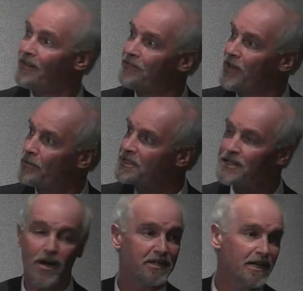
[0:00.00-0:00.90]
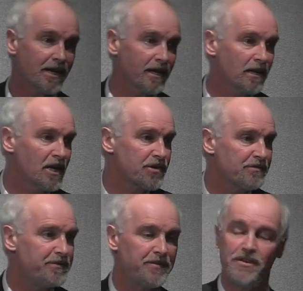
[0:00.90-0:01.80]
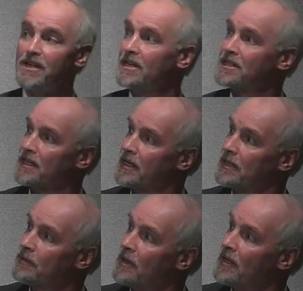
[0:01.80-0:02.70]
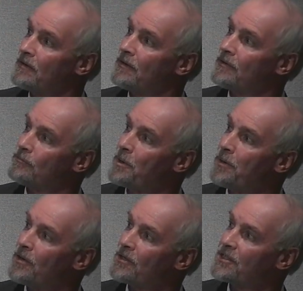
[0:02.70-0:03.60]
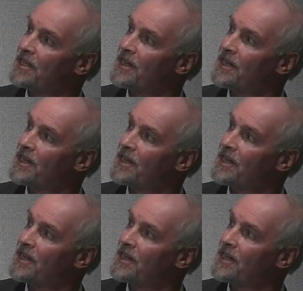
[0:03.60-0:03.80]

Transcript: Florence Nightingale, 150 years ago, reported